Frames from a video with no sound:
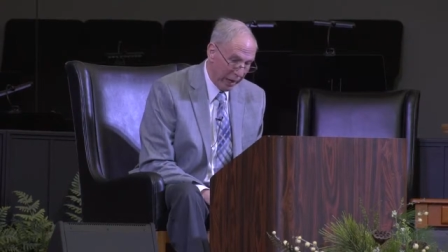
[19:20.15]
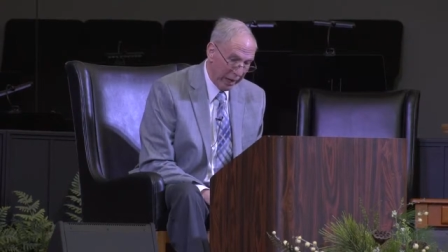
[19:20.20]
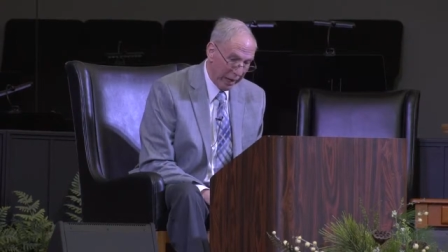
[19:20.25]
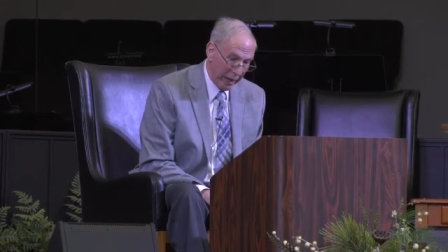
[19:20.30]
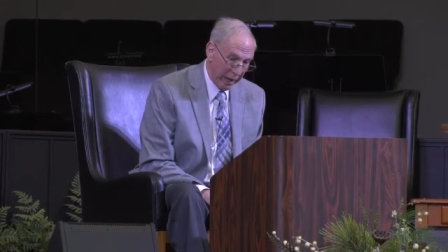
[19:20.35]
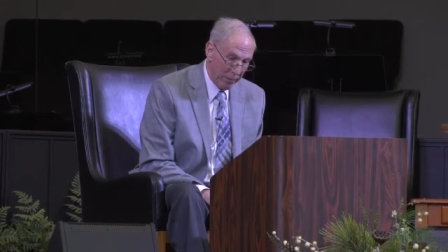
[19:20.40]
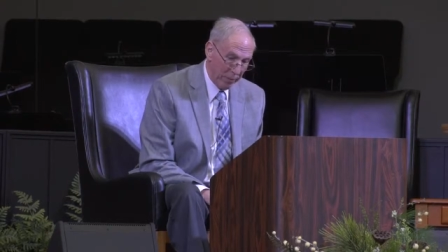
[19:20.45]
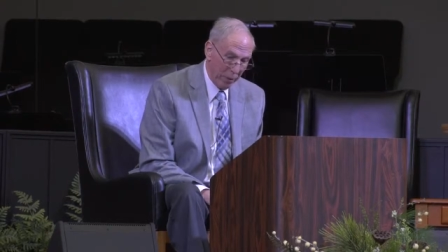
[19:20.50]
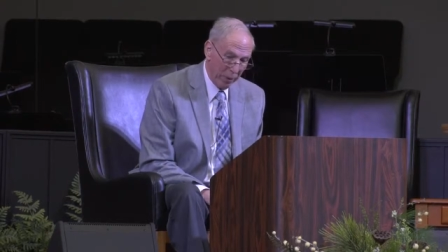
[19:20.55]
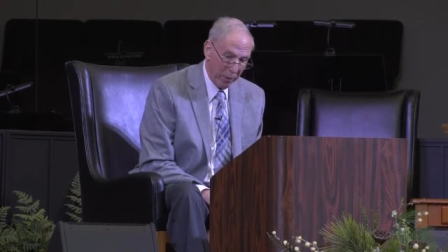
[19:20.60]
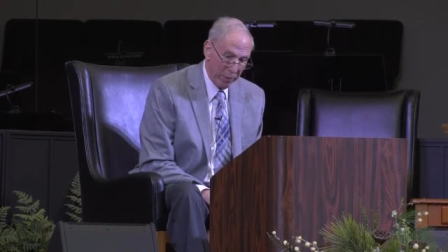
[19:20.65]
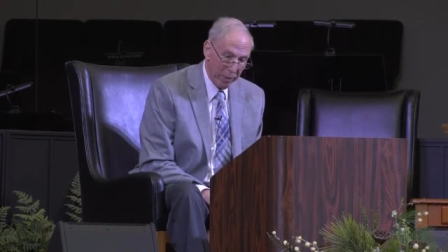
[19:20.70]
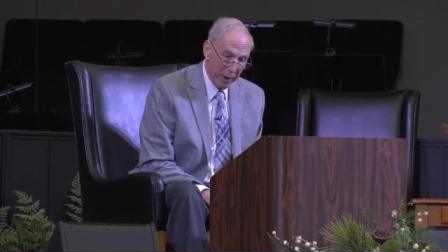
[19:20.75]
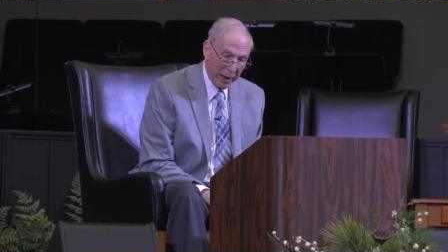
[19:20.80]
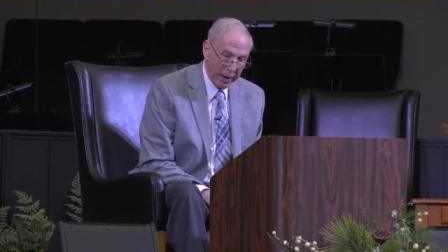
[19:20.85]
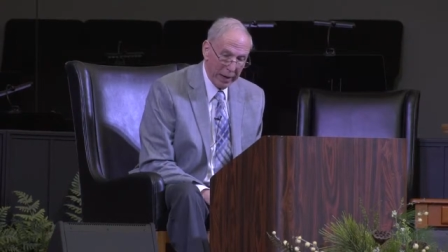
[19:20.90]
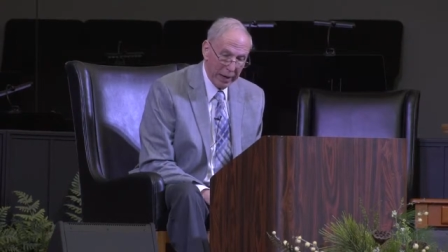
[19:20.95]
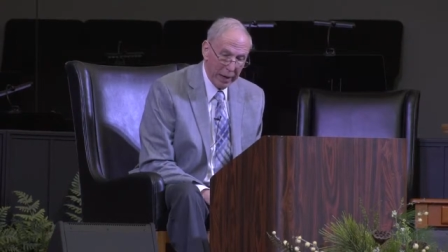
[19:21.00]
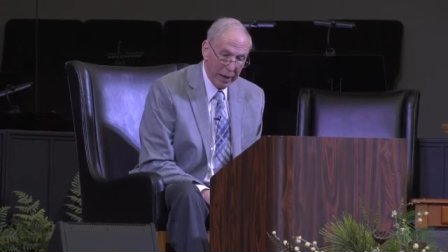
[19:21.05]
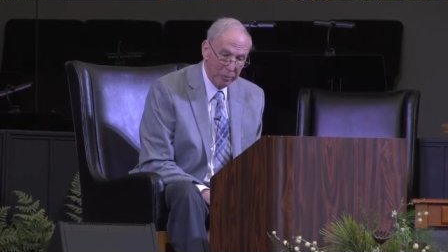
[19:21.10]
Okay, with
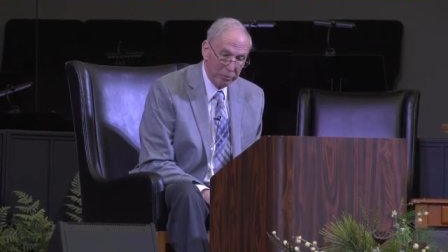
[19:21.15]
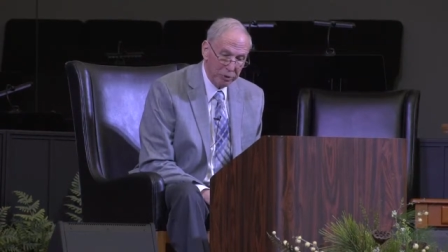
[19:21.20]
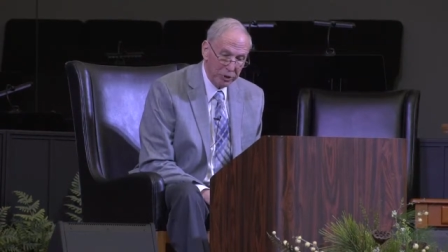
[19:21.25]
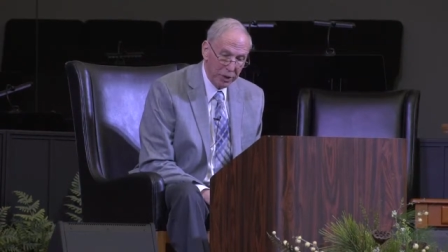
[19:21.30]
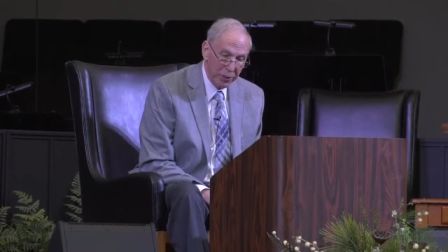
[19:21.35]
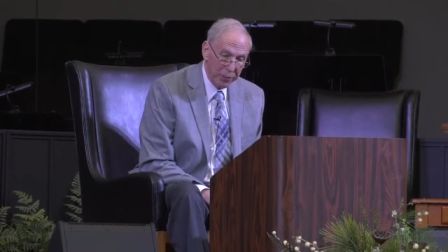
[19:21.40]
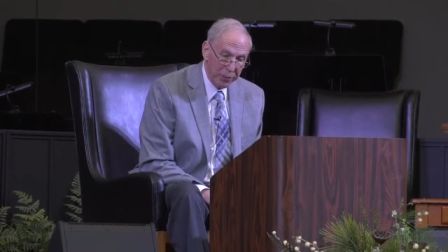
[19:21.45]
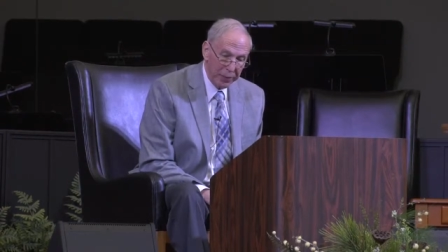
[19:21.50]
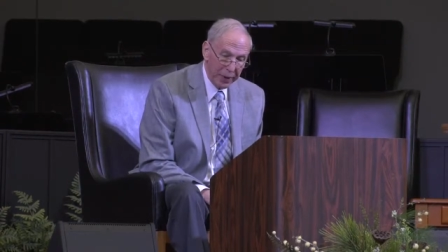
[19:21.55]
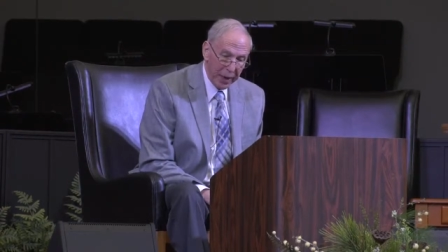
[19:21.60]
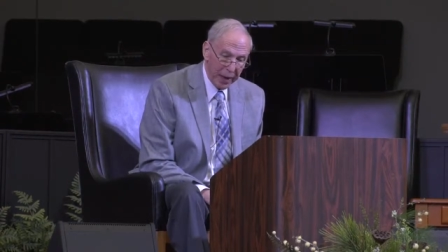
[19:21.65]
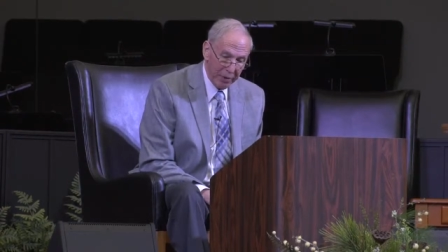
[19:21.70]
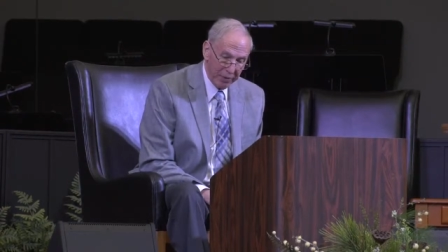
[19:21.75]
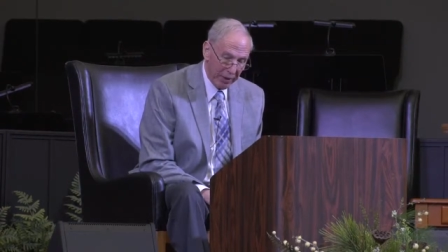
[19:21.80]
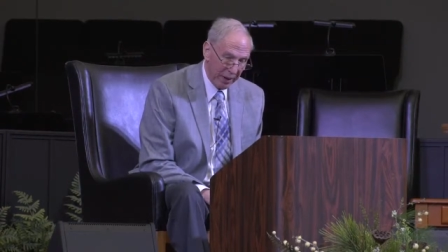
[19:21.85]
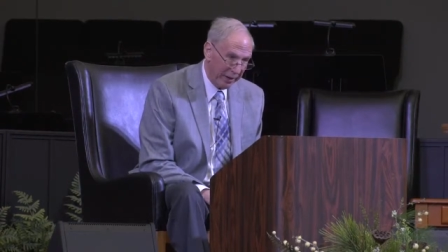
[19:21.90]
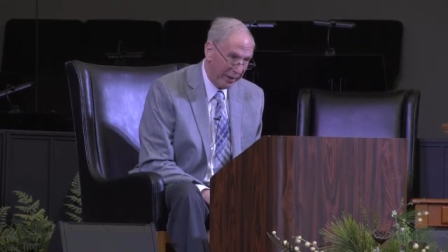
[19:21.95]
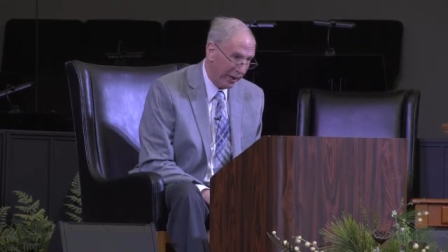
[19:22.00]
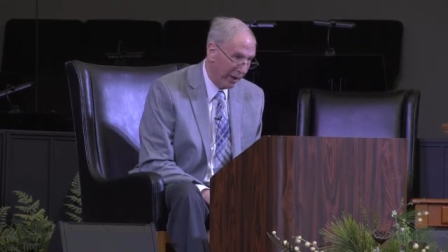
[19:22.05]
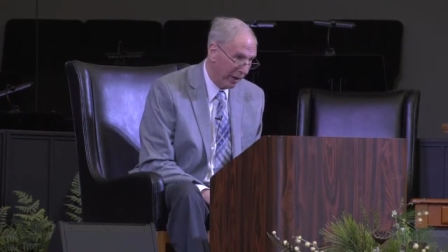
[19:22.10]
my lips have
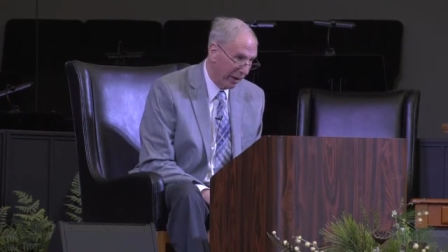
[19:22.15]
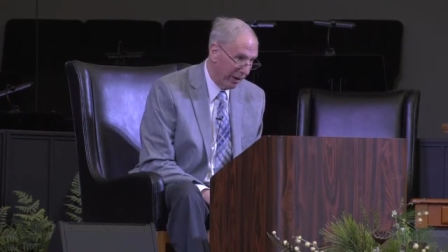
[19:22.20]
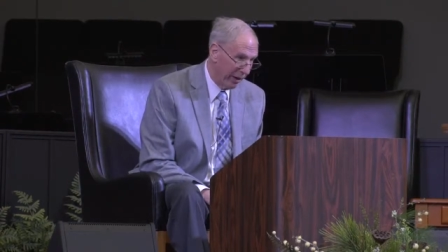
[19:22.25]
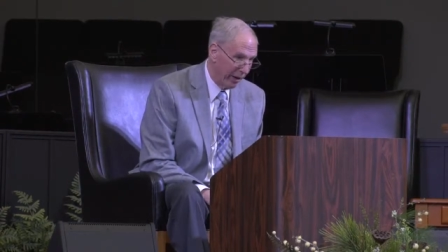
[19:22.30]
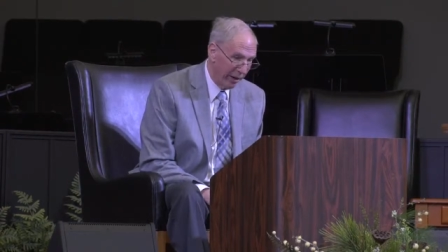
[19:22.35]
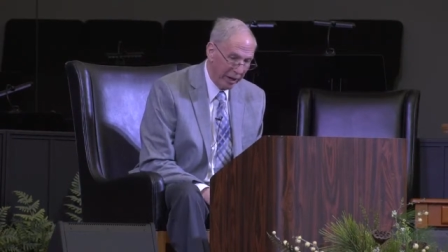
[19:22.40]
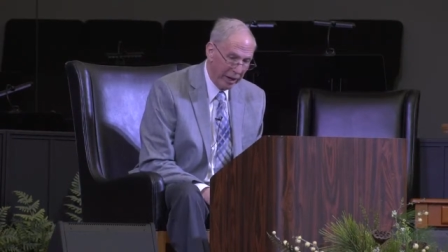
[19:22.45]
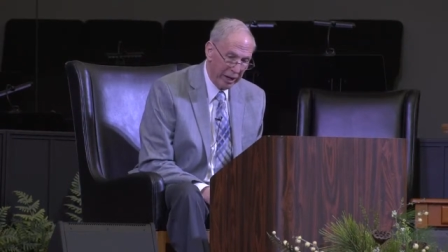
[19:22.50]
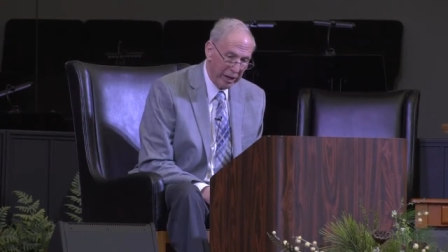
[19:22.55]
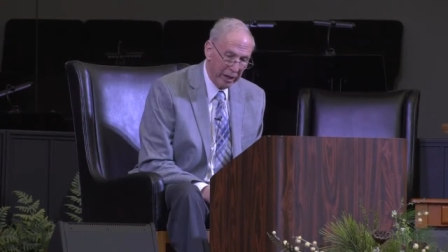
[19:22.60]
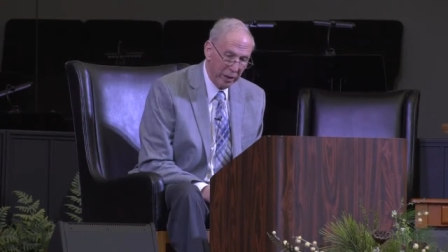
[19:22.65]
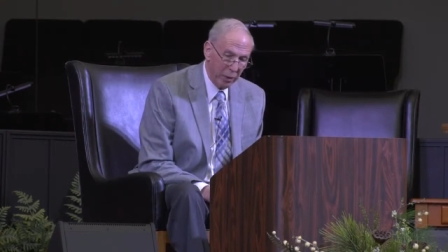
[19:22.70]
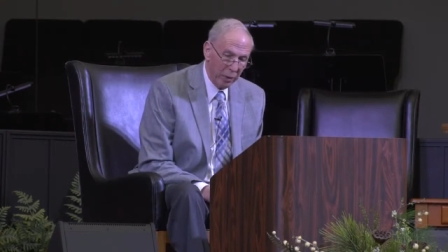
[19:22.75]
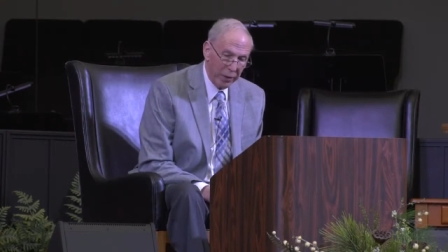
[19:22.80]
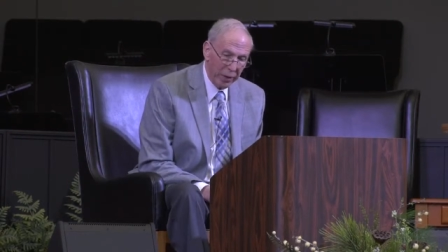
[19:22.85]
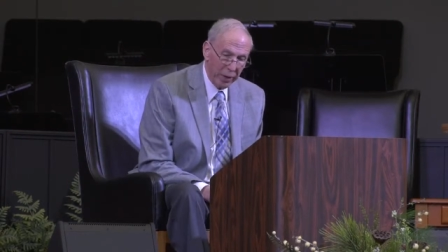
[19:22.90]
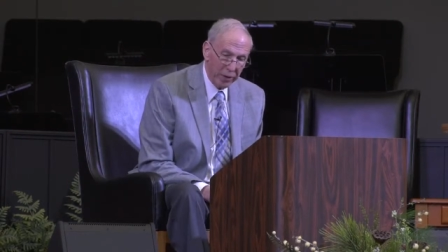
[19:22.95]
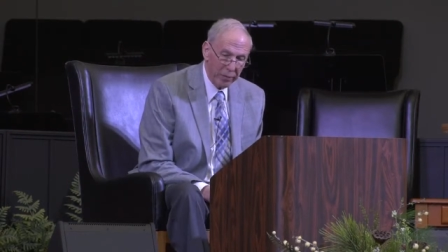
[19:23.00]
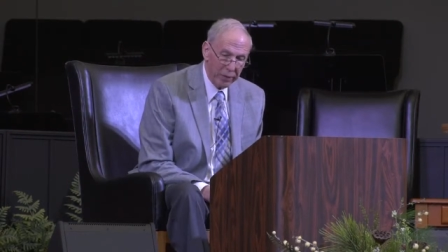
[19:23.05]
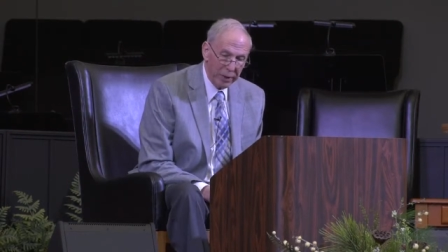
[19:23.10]
I declared. You know
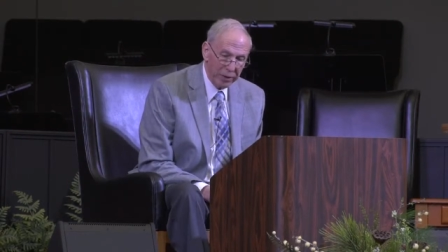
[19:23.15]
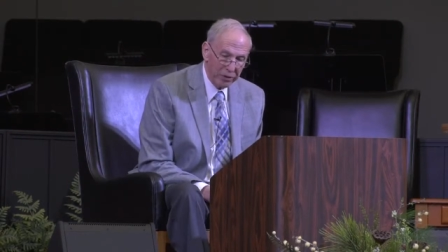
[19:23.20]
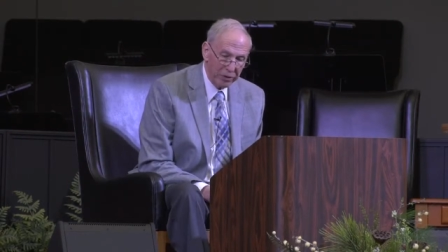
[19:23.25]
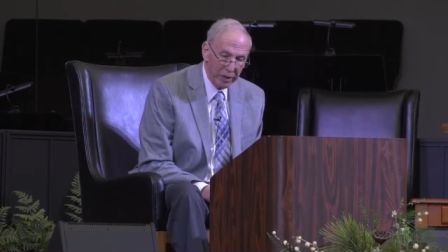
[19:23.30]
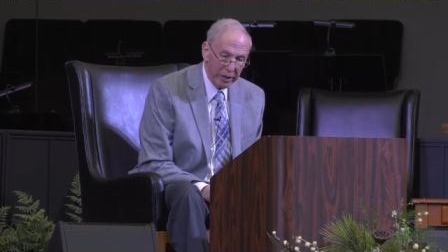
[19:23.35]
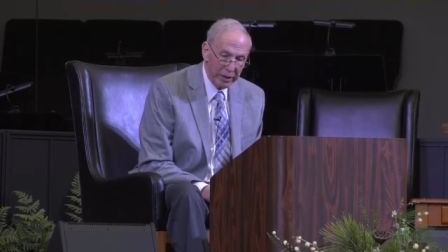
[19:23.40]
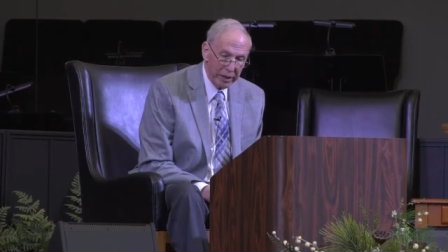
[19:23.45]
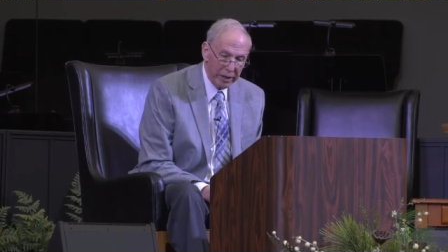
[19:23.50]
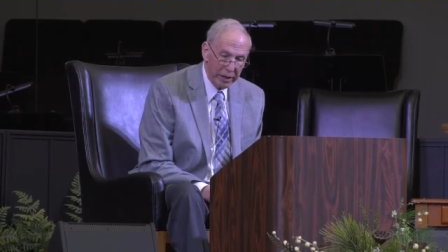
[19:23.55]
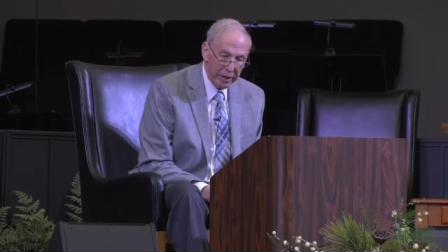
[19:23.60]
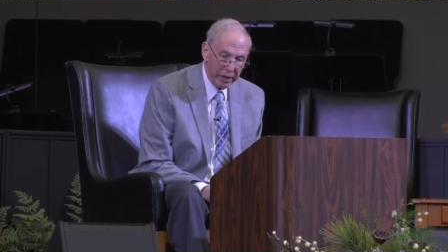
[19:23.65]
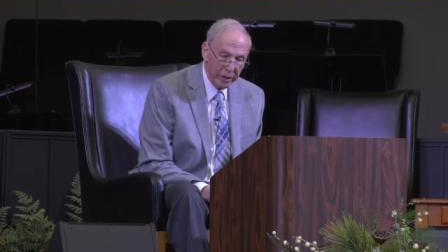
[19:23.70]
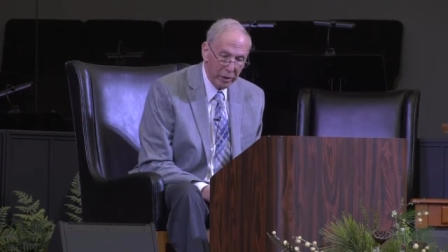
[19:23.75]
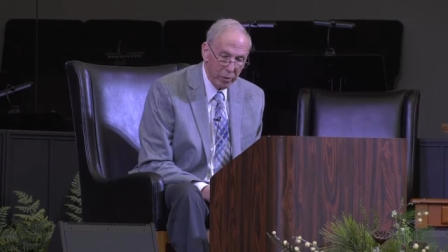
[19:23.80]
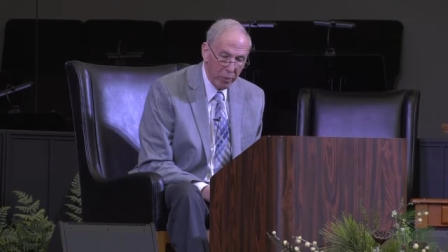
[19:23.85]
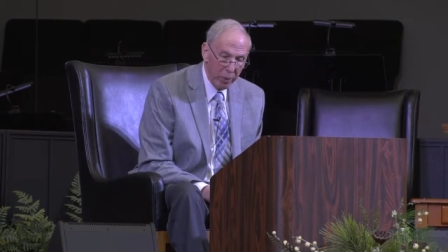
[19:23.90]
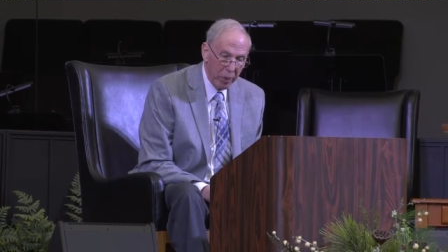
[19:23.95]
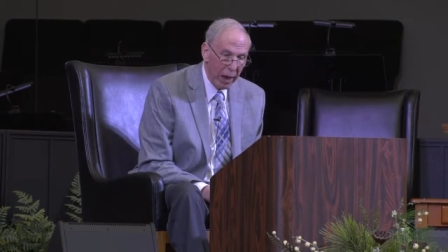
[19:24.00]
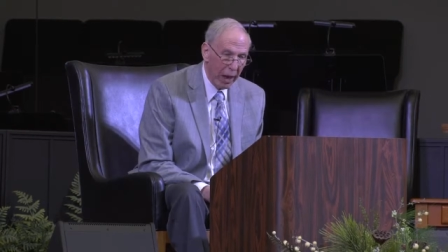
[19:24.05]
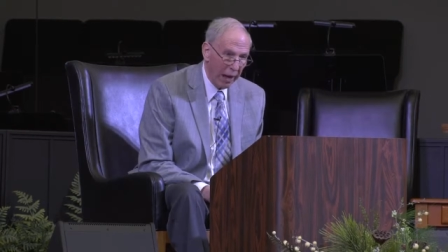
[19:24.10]
what that means I need to do?